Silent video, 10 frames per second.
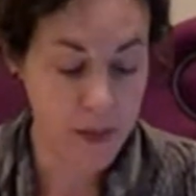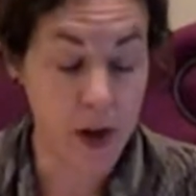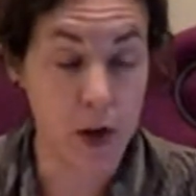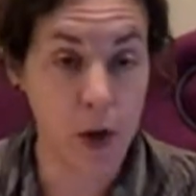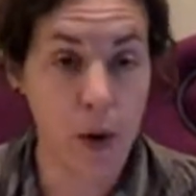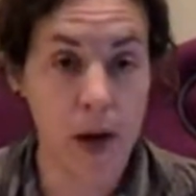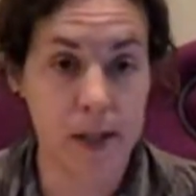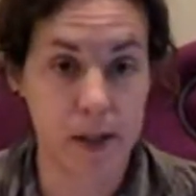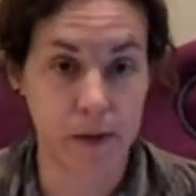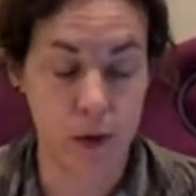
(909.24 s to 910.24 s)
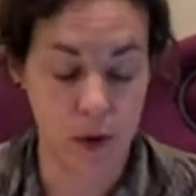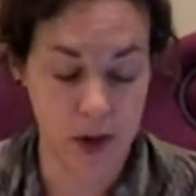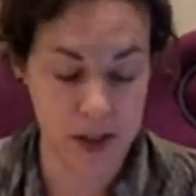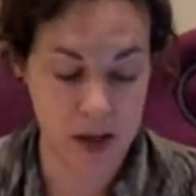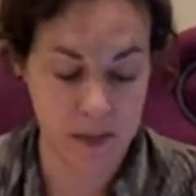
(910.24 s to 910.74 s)
The noise, of
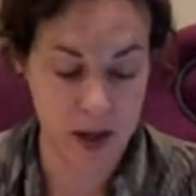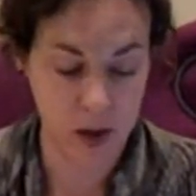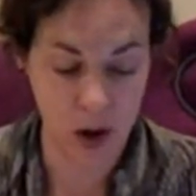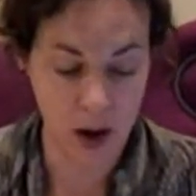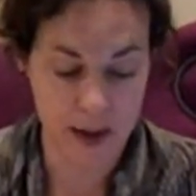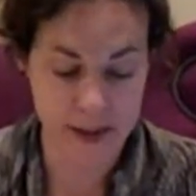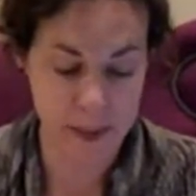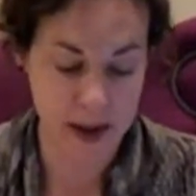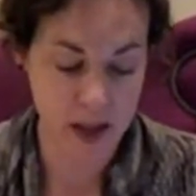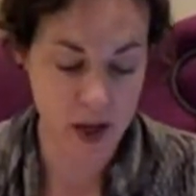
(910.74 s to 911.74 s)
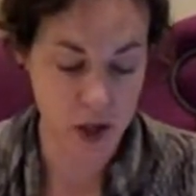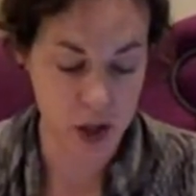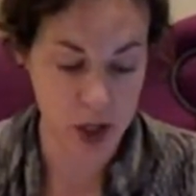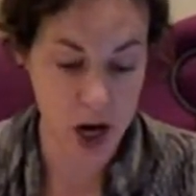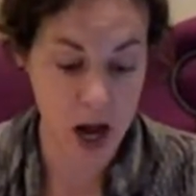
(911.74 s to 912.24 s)
course, had been caused by the
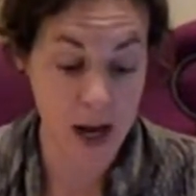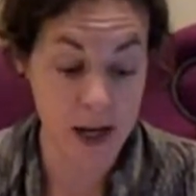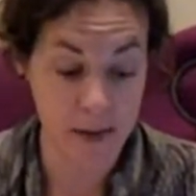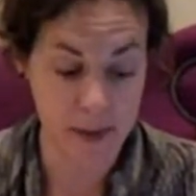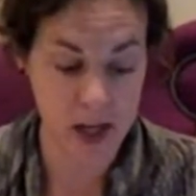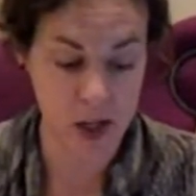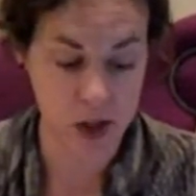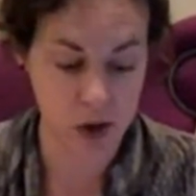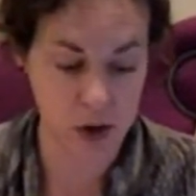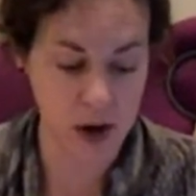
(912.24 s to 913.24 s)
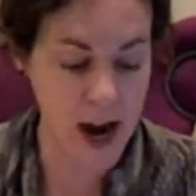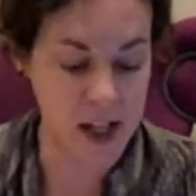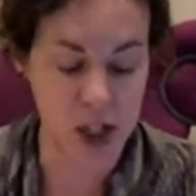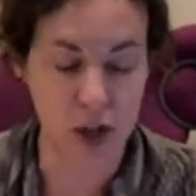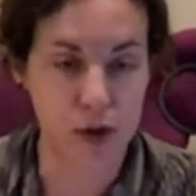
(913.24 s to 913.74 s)
giant peach
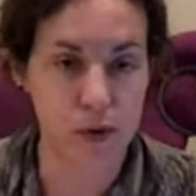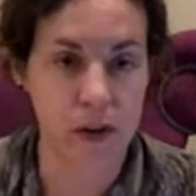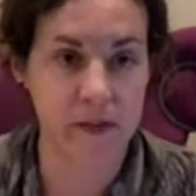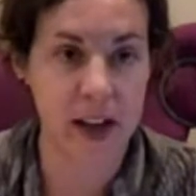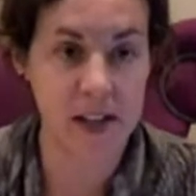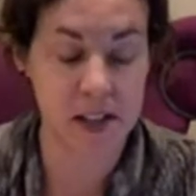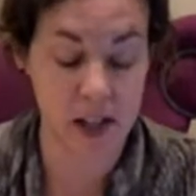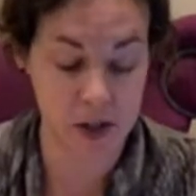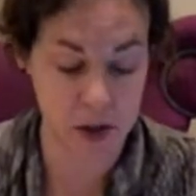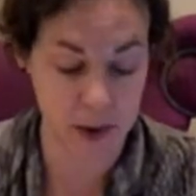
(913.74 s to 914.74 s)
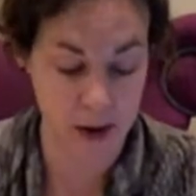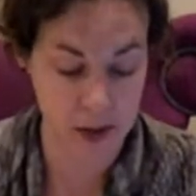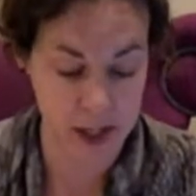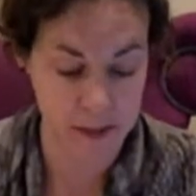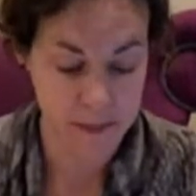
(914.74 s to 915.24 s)
crashing through the fence that
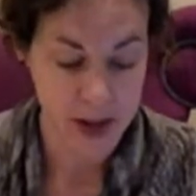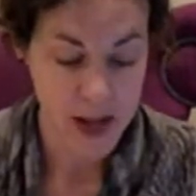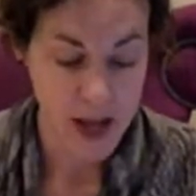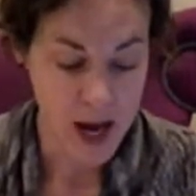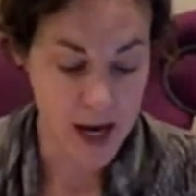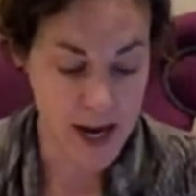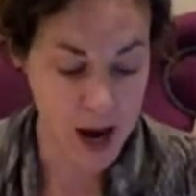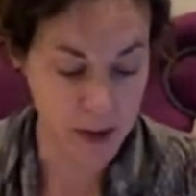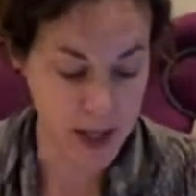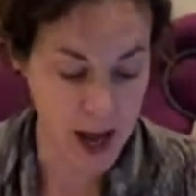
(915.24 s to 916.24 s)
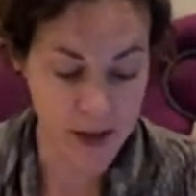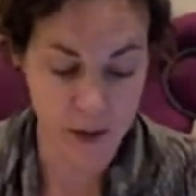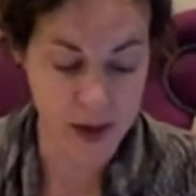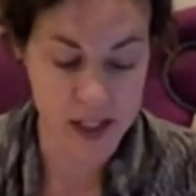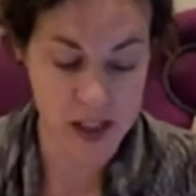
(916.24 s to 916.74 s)
surrounded it, and now
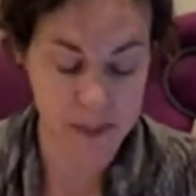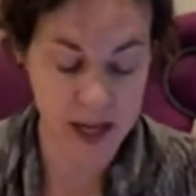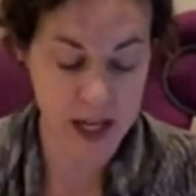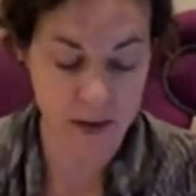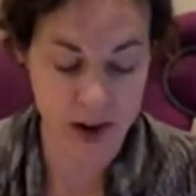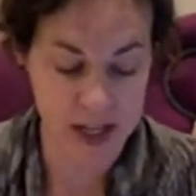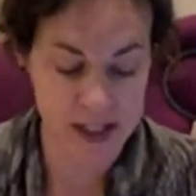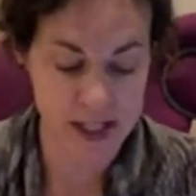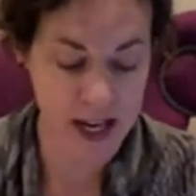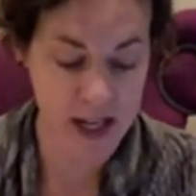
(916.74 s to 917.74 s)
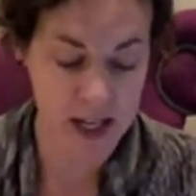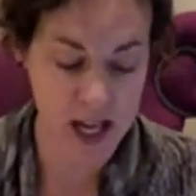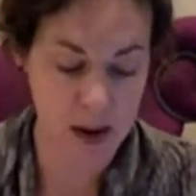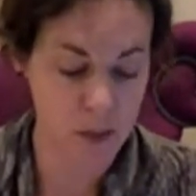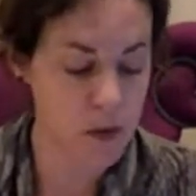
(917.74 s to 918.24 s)
gathering speed every second
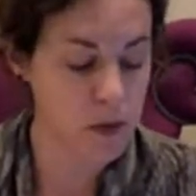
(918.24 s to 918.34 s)
it came